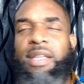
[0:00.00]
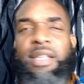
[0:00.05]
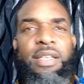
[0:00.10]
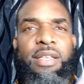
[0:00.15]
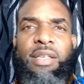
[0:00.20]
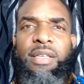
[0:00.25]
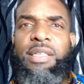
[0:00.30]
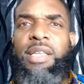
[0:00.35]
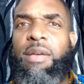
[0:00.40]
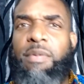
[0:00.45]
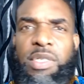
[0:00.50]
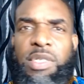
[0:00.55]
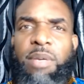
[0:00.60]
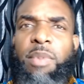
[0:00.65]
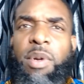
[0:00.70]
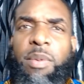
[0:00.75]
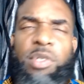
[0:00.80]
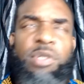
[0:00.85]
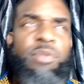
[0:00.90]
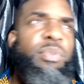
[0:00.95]
and you say, well,
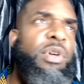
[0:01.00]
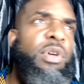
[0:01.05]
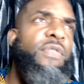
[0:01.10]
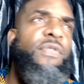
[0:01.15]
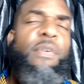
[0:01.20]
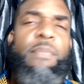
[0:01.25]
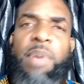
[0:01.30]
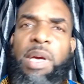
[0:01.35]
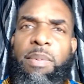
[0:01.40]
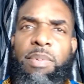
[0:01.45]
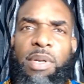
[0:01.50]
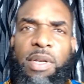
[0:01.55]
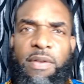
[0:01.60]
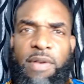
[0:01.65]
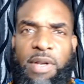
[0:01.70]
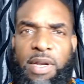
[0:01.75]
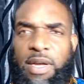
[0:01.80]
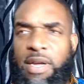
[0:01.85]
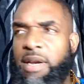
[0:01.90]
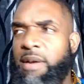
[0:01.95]
some of the most beautiful
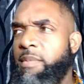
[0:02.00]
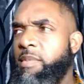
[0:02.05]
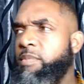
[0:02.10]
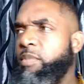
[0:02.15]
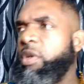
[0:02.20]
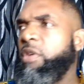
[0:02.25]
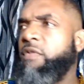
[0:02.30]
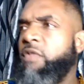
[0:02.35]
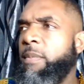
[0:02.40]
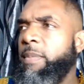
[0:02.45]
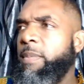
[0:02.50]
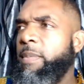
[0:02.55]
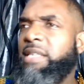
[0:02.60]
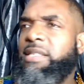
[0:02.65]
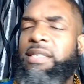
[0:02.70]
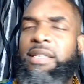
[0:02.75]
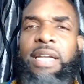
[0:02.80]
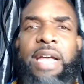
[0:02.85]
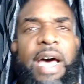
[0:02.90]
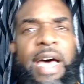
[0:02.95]
people are there, beautiful
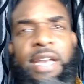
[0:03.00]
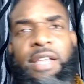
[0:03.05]
places are there.